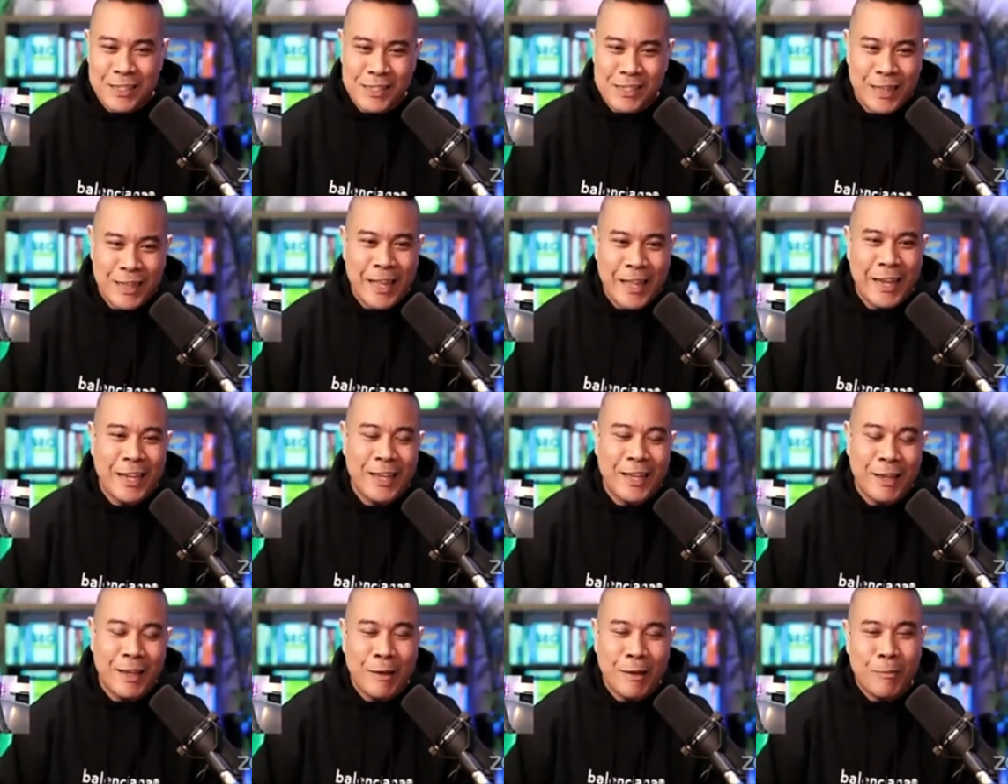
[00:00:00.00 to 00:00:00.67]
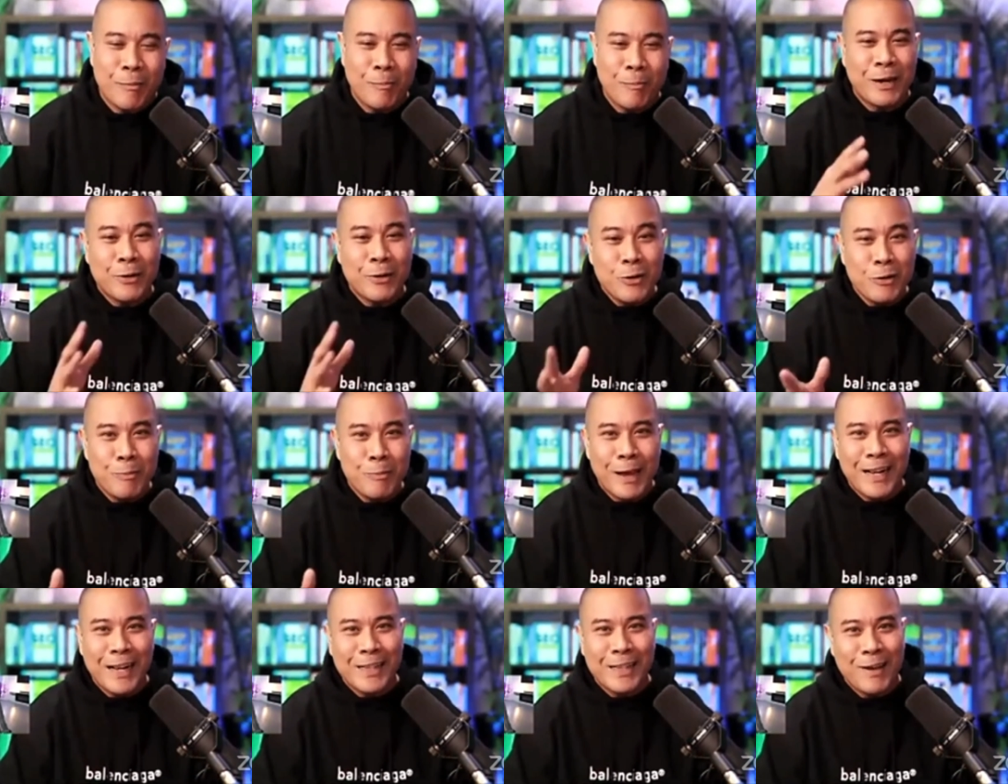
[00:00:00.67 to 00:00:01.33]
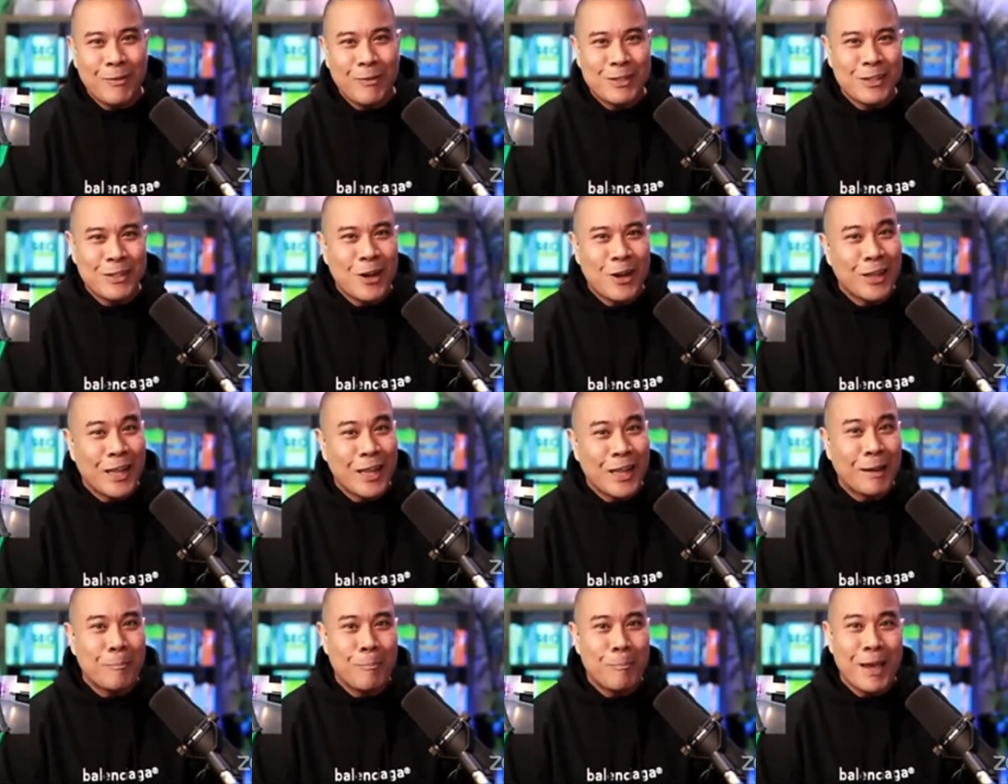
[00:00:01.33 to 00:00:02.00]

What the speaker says: And like my crew back then was called like